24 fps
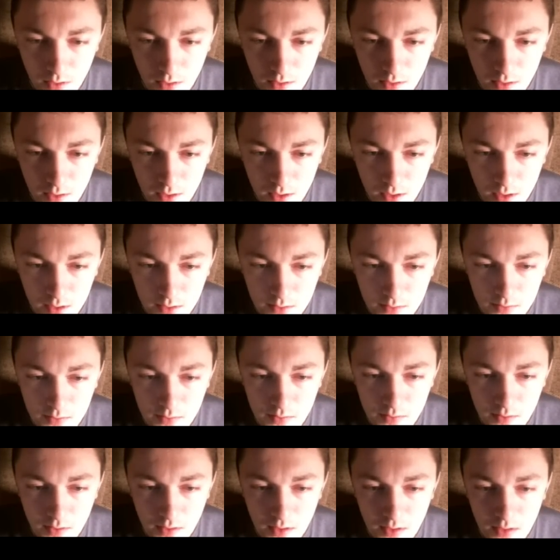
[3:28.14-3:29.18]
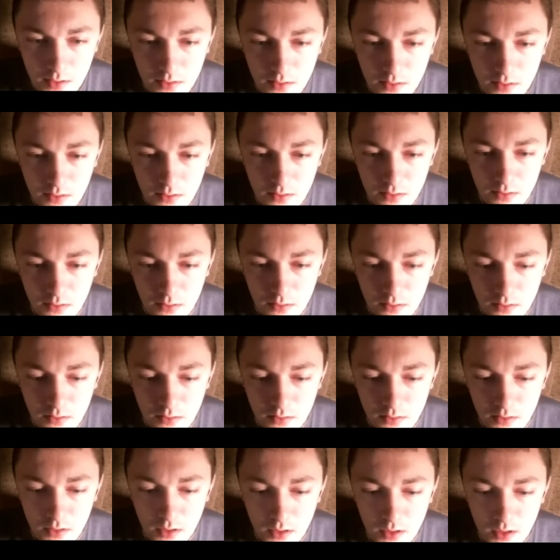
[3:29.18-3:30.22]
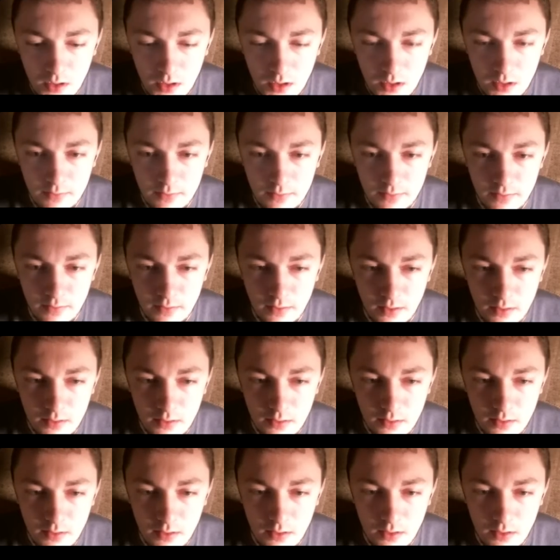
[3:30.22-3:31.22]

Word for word: Okay, that door is locked. And that door is locked.